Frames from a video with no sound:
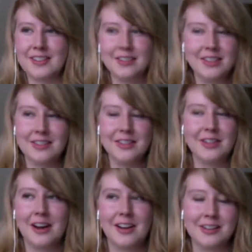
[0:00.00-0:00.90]
At least you're
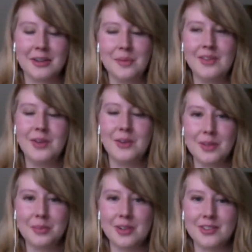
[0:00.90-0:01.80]
not going to be the
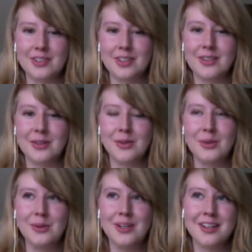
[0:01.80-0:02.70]
only person
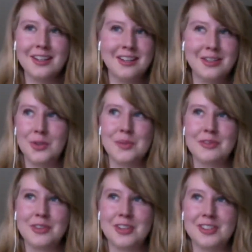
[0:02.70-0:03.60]
who shows up
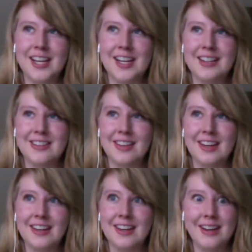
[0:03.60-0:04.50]
the first day and is
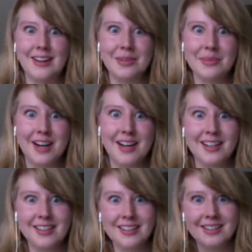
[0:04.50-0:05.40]
like, never
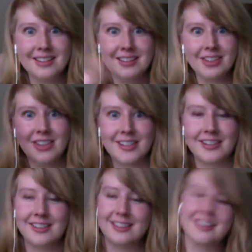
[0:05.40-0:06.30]
mind,
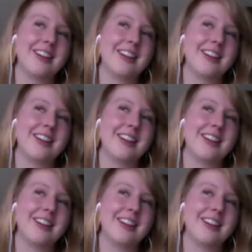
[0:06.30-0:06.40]
click.